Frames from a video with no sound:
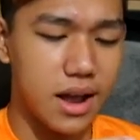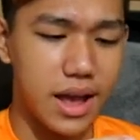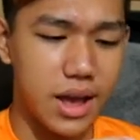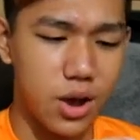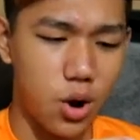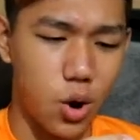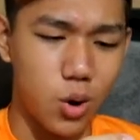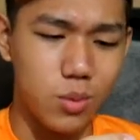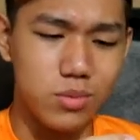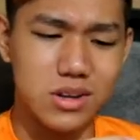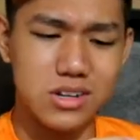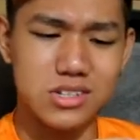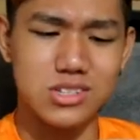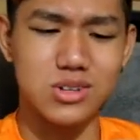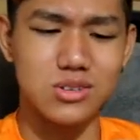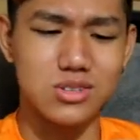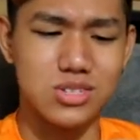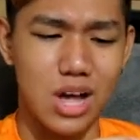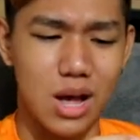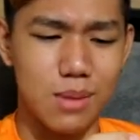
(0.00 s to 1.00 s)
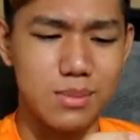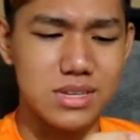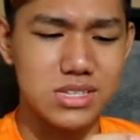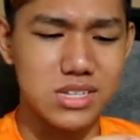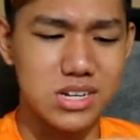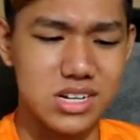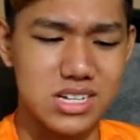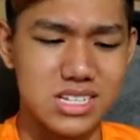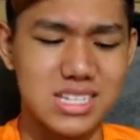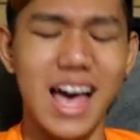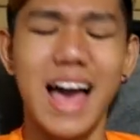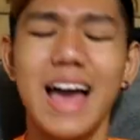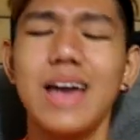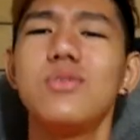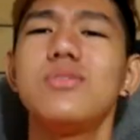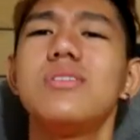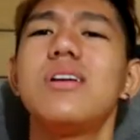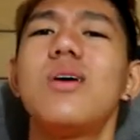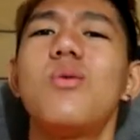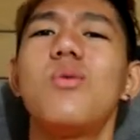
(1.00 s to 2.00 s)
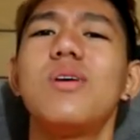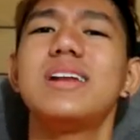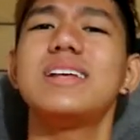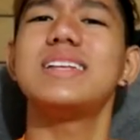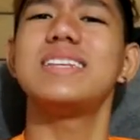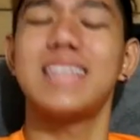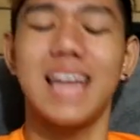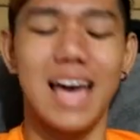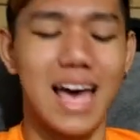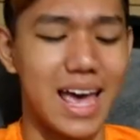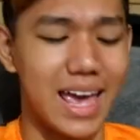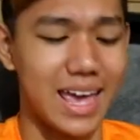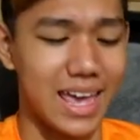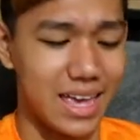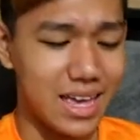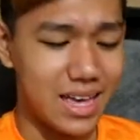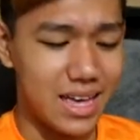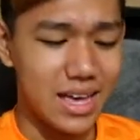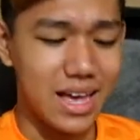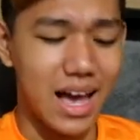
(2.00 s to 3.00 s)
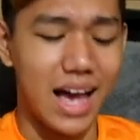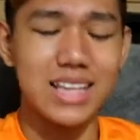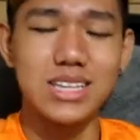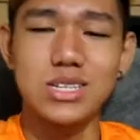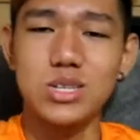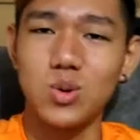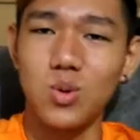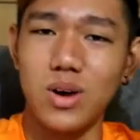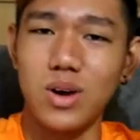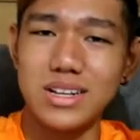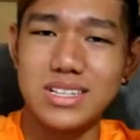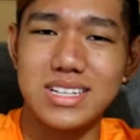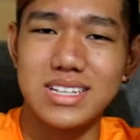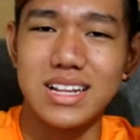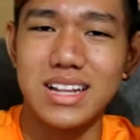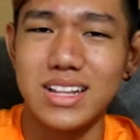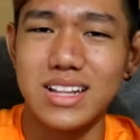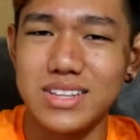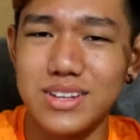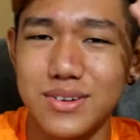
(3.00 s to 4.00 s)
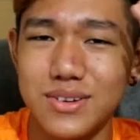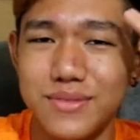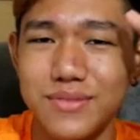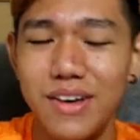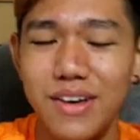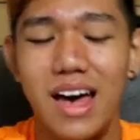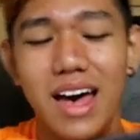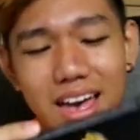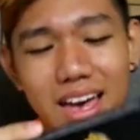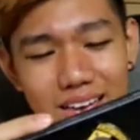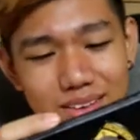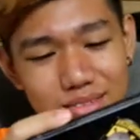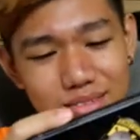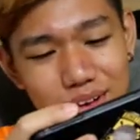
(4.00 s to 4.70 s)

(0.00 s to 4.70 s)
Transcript: I hope there's no zombies there because I do not want to die. I just want to survive.